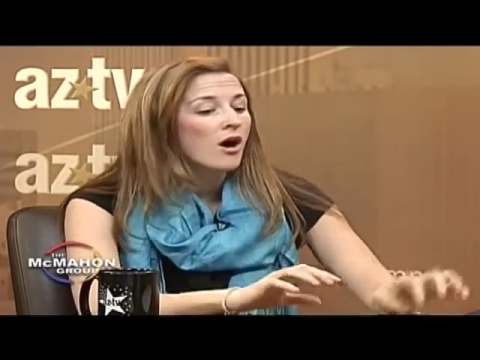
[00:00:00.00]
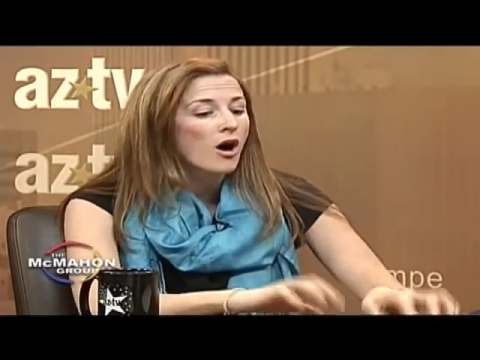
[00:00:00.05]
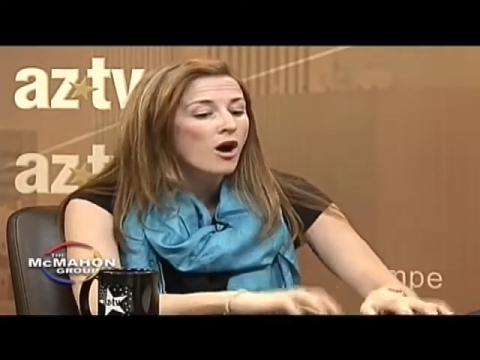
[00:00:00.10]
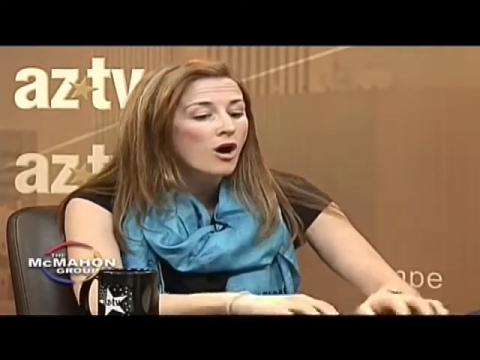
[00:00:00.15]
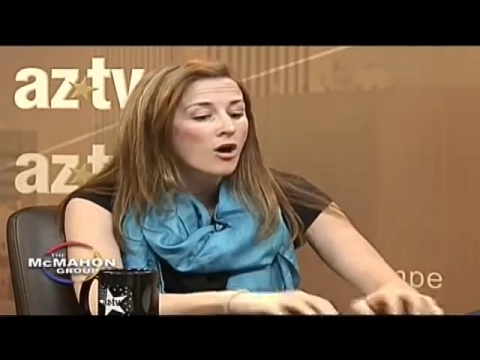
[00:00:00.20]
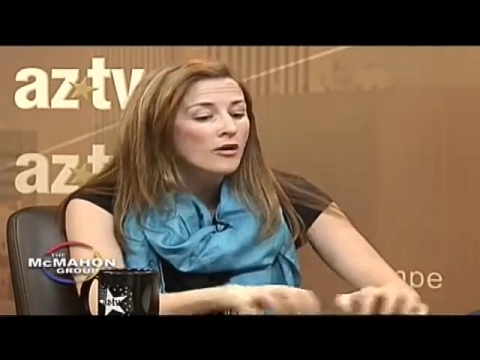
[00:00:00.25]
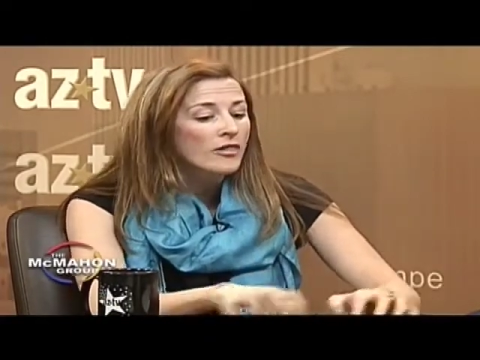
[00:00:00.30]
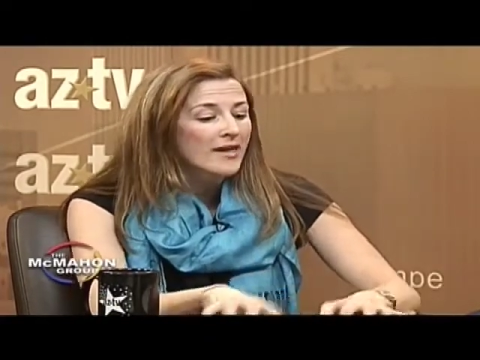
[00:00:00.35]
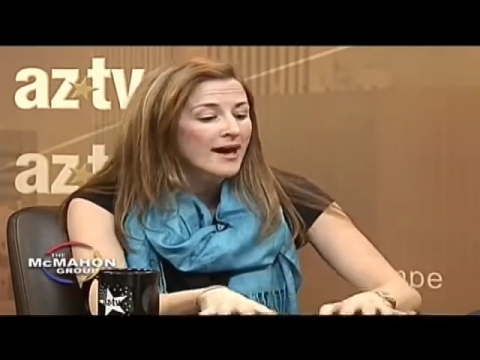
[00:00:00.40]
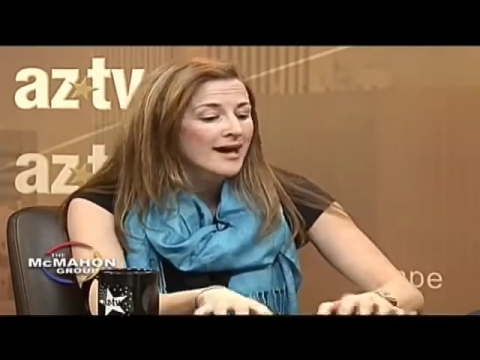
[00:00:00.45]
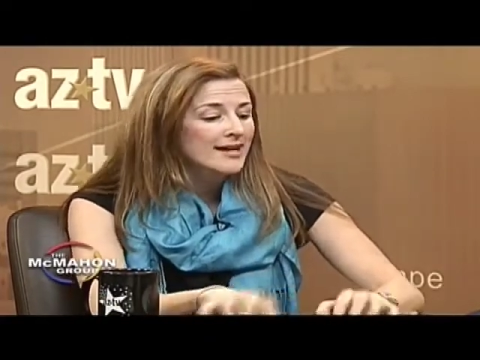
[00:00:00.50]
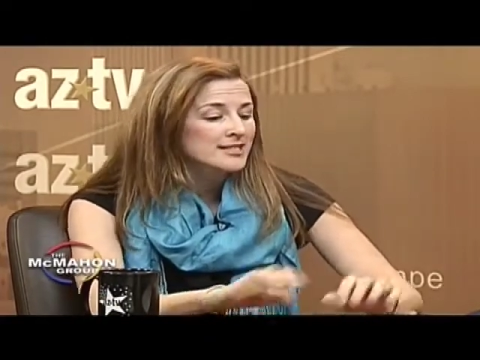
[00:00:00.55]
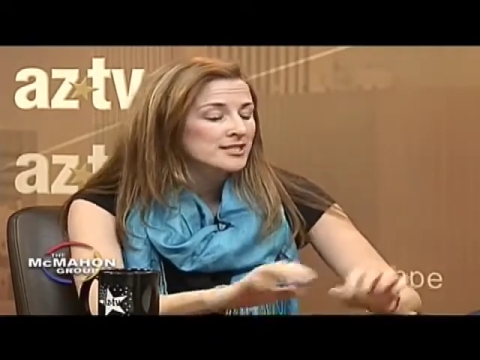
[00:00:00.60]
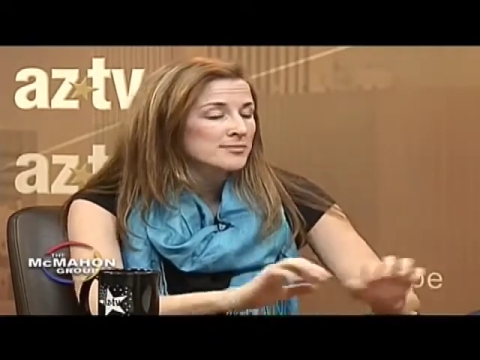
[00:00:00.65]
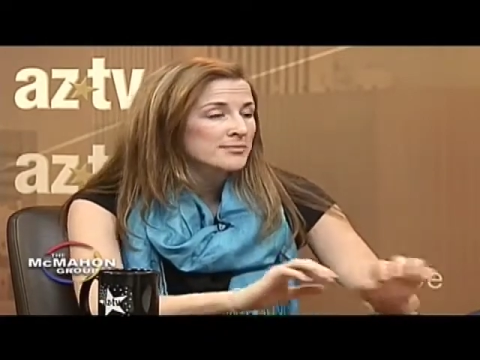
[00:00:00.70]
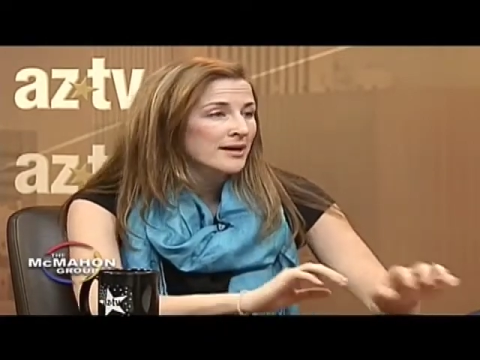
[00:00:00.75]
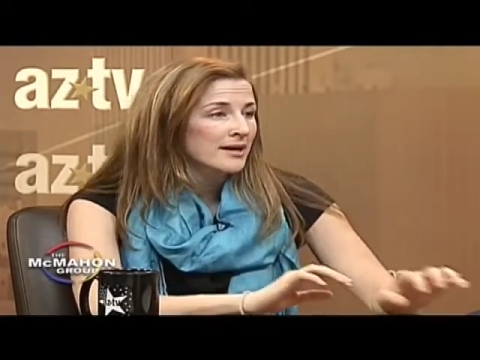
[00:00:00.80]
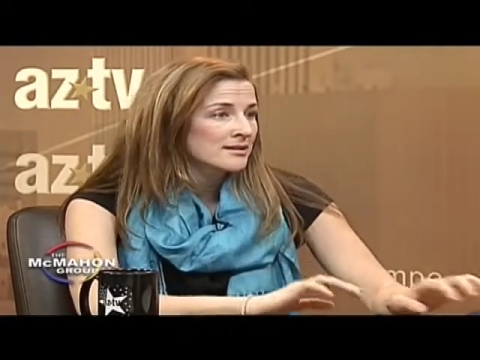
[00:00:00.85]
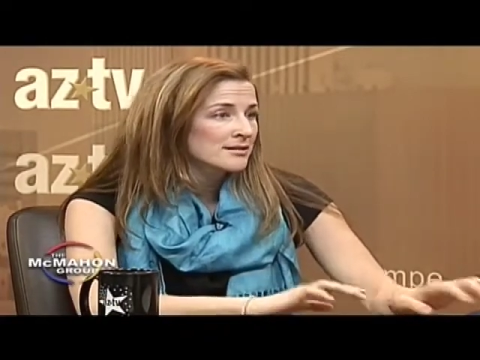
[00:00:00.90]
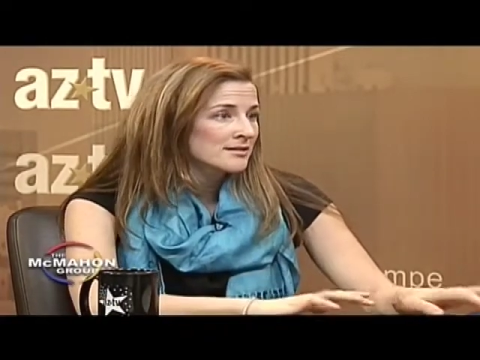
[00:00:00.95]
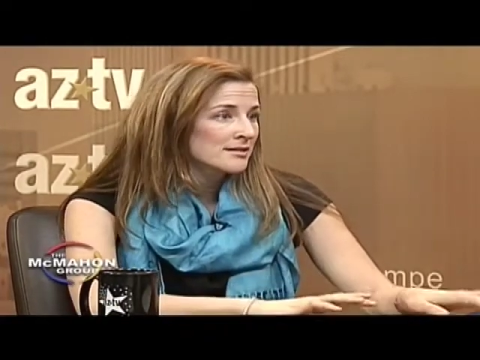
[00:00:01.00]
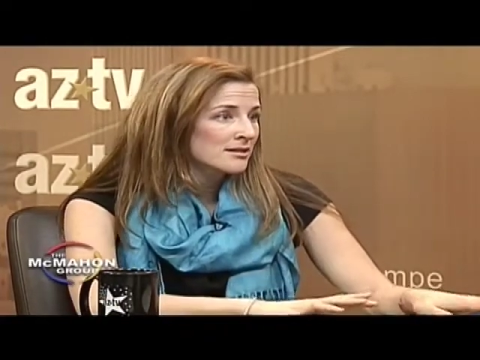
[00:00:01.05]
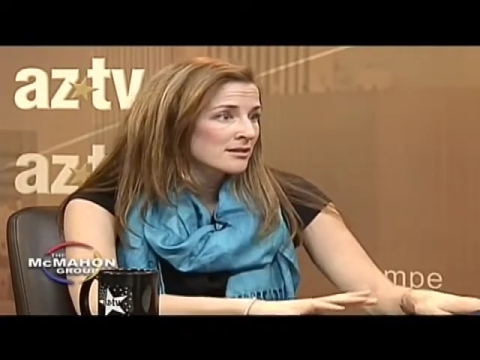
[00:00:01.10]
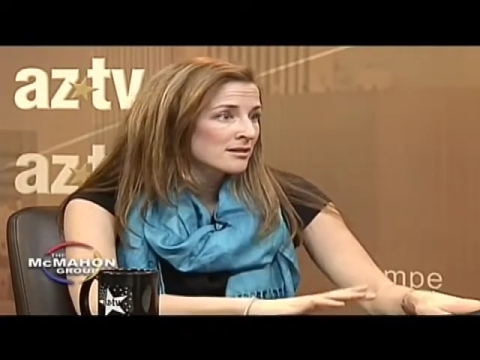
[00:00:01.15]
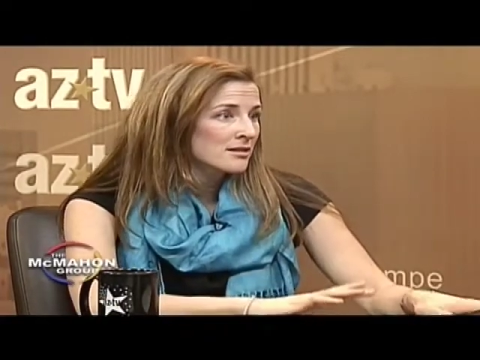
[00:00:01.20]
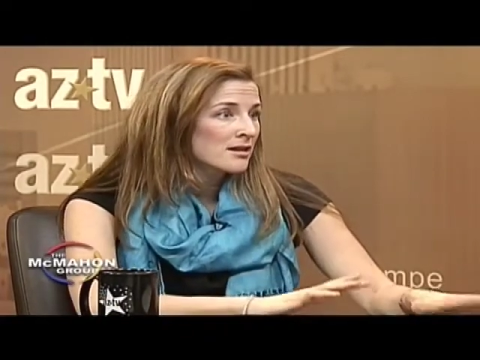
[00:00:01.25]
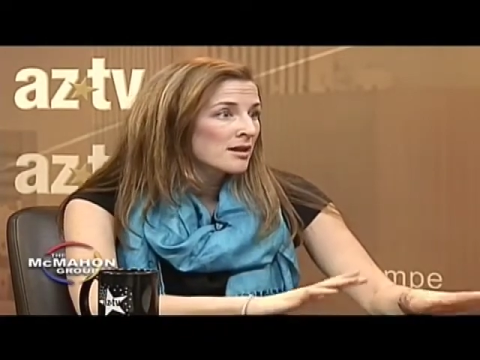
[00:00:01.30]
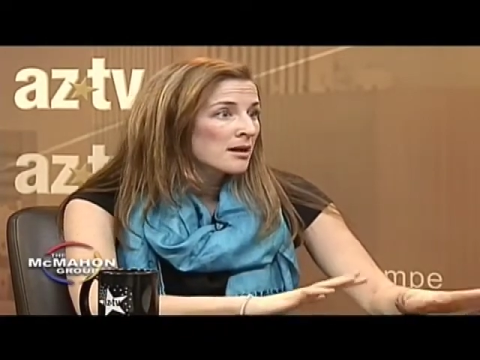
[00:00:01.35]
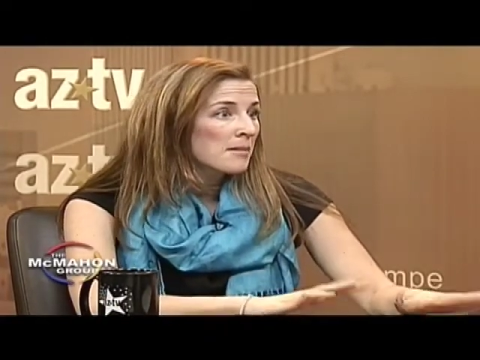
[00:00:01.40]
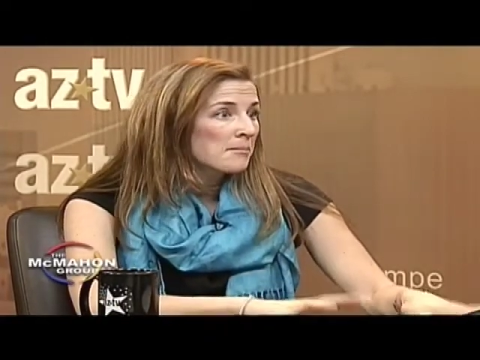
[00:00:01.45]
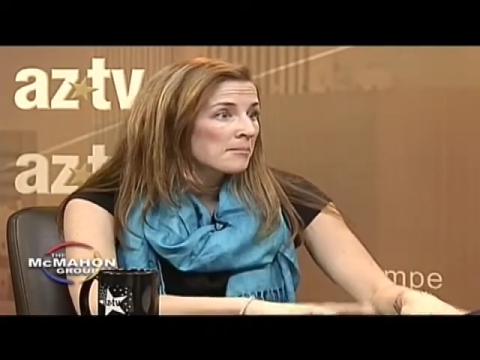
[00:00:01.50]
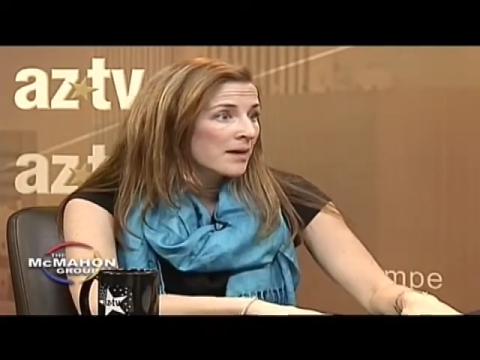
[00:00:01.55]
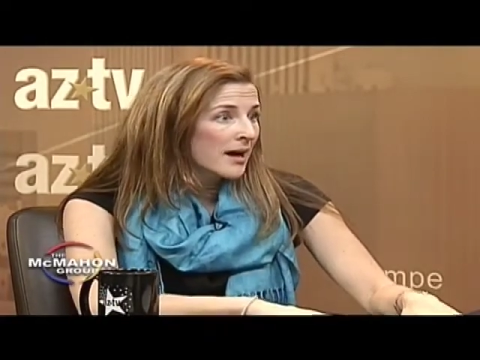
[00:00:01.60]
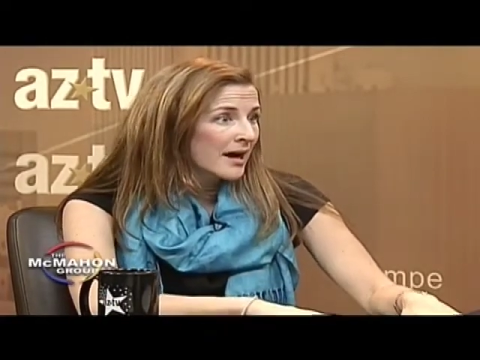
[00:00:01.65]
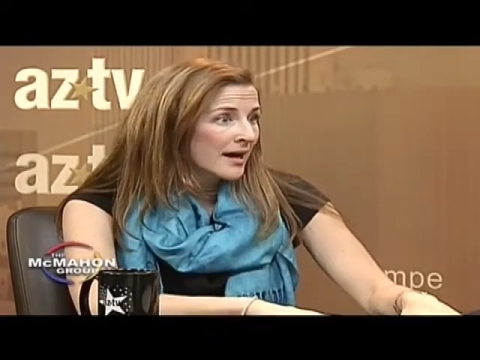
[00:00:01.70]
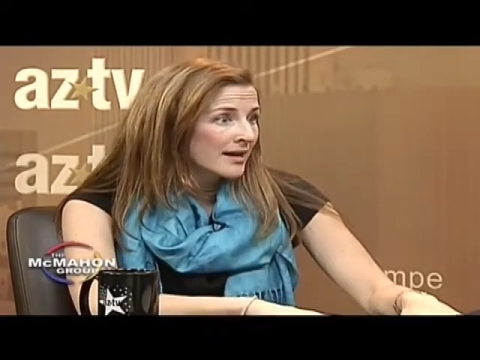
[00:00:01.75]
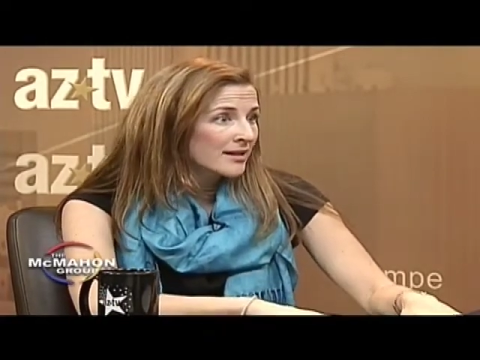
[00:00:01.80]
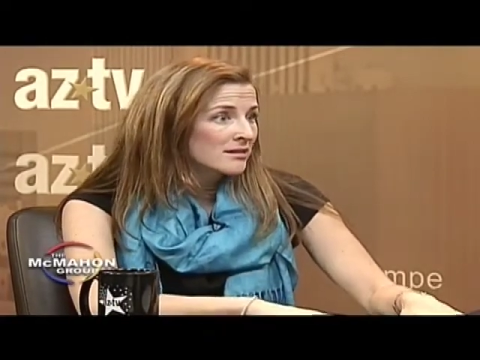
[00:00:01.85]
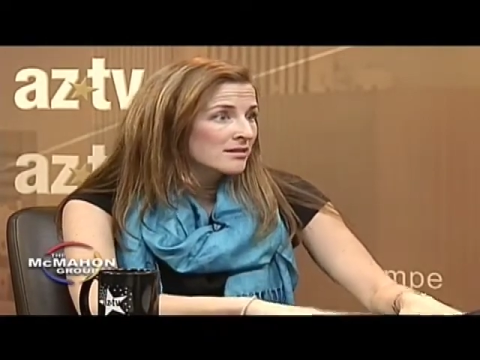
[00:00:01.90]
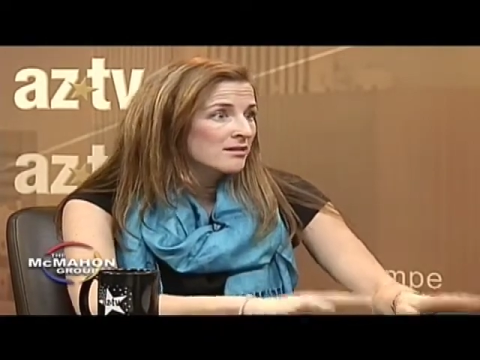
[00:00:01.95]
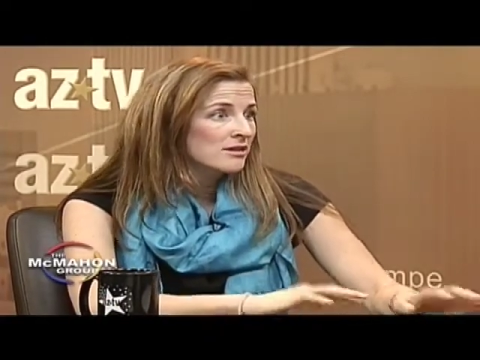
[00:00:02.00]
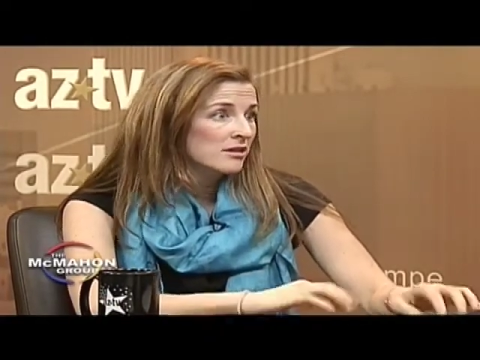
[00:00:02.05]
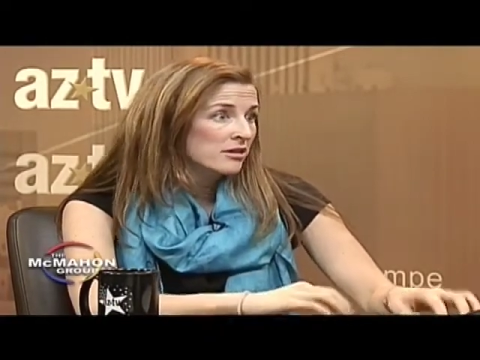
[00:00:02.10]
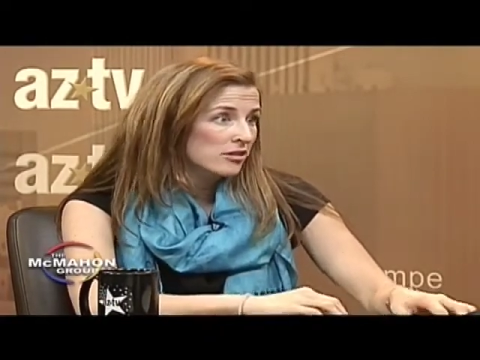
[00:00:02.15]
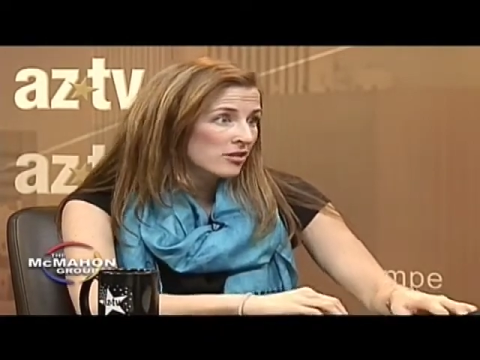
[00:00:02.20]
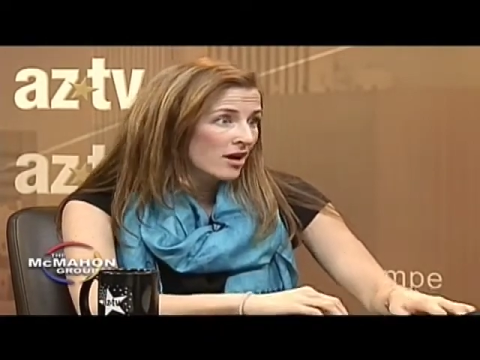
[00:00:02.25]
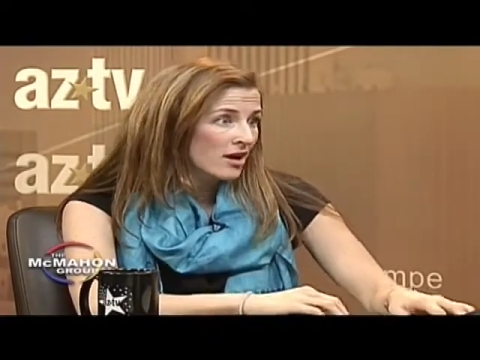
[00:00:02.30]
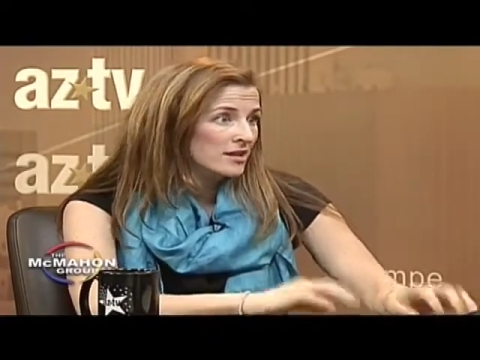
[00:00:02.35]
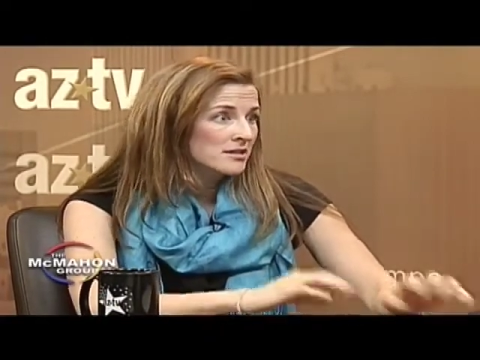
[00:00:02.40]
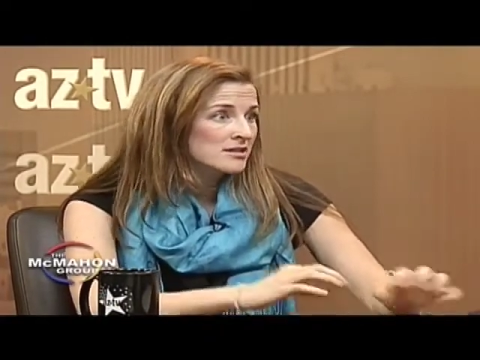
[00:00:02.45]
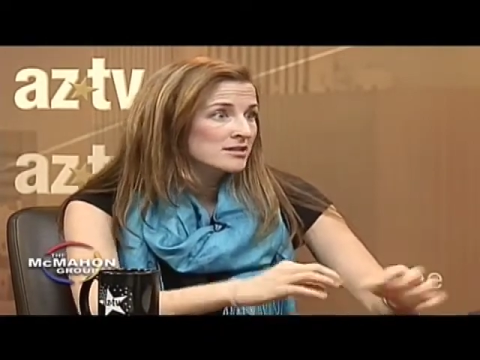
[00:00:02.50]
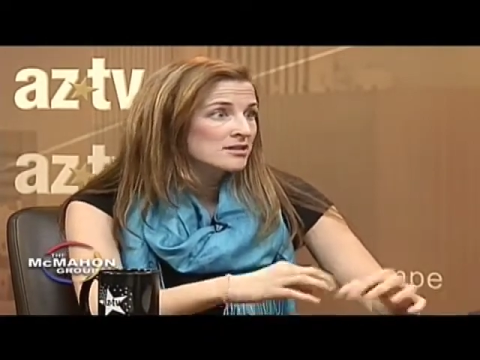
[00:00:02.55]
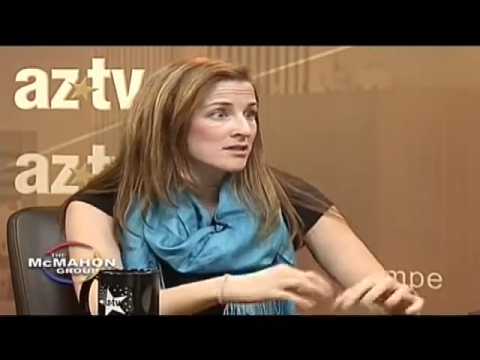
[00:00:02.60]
all the aspects, the mind, the thoughts,